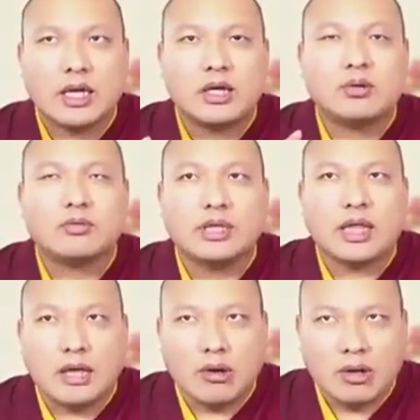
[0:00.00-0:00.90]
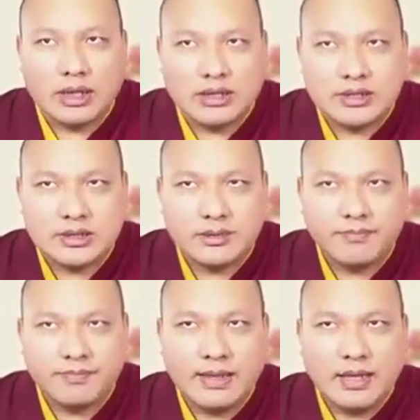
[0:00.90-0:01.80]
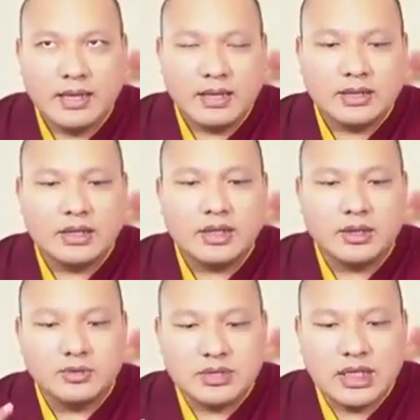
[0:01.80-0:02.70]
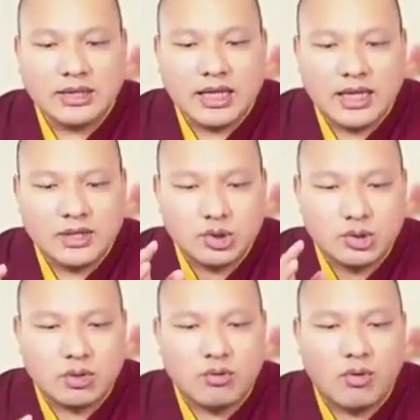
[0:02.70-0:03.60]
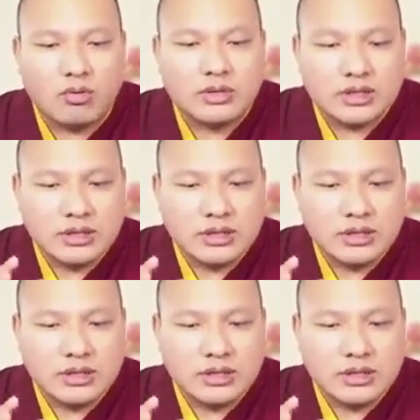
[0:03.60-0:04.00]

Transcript: in the future there will be students who give up the 8